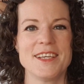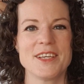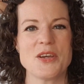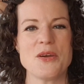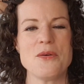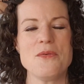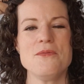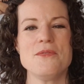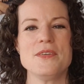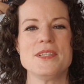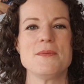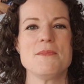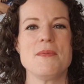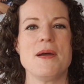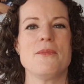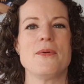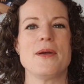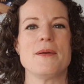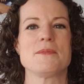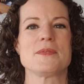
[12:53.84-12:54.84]
Go and visit
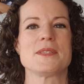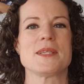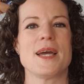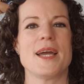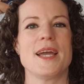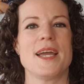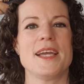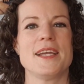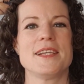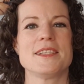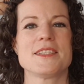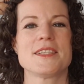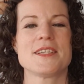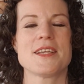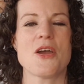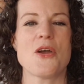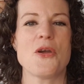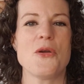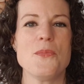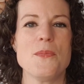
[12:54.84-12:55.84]
my website,
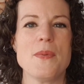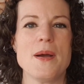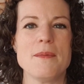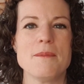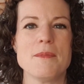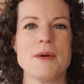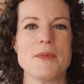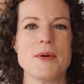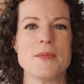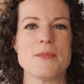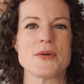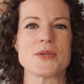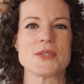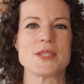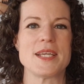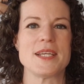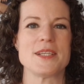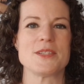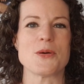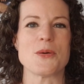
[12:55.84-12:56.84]

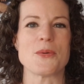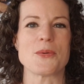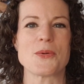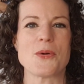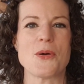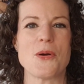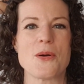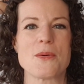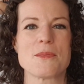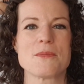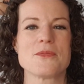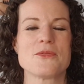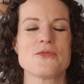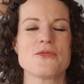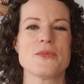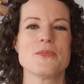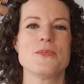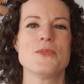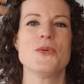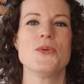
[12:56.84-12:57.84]
ohmymamabody.com,
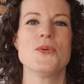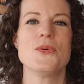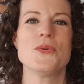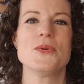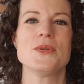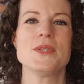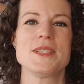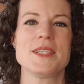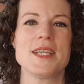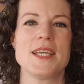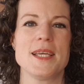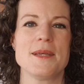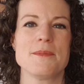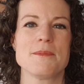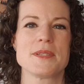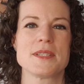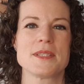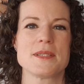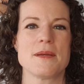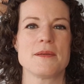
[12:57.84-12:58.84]
for more
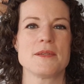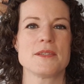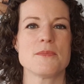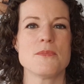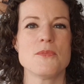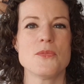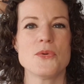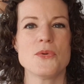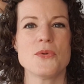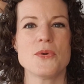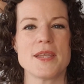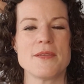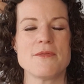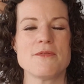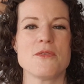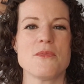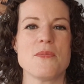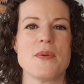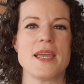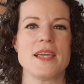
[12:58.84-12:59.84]
tips and more
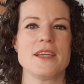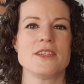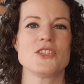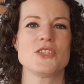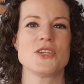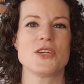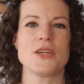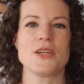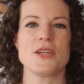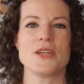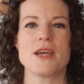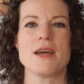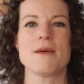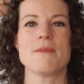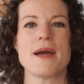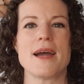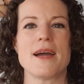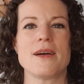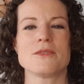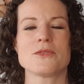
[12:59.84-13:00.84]
information
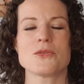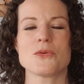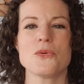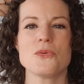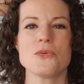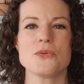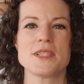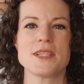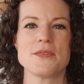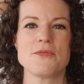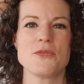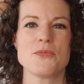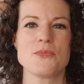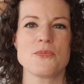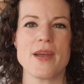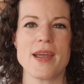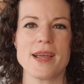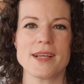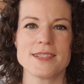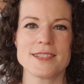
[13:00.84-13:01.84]
about all the different
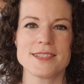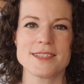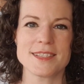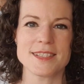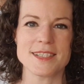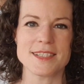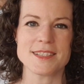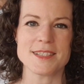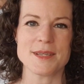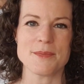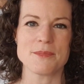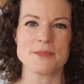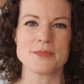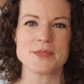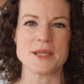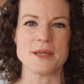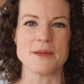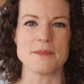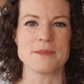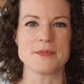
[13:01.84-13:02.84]
pregnancy
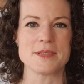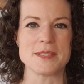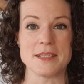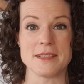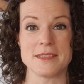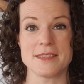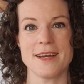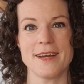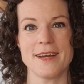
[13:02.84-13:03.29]
symptoms that